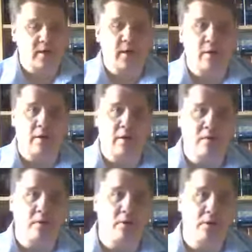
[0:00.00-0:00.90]
Now,
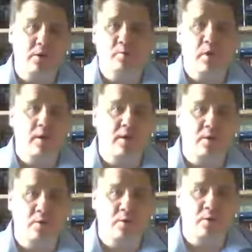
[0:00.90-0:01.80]
if I'm going to debate
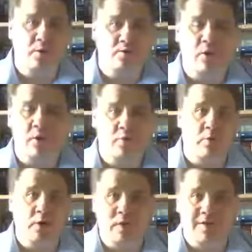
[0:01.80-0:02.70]
you and write
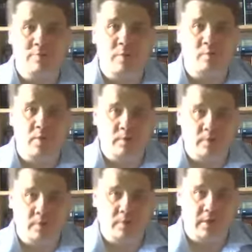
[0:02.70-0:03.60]
you an academic
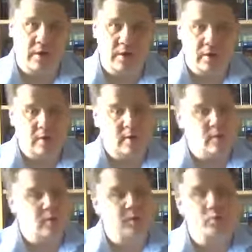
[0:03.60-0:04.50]
paper,
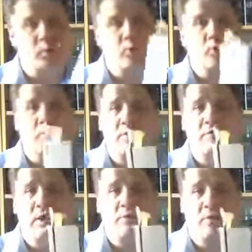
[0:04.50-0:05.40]
this book will be
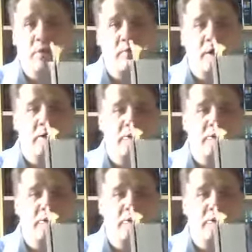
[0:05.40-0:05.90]
read within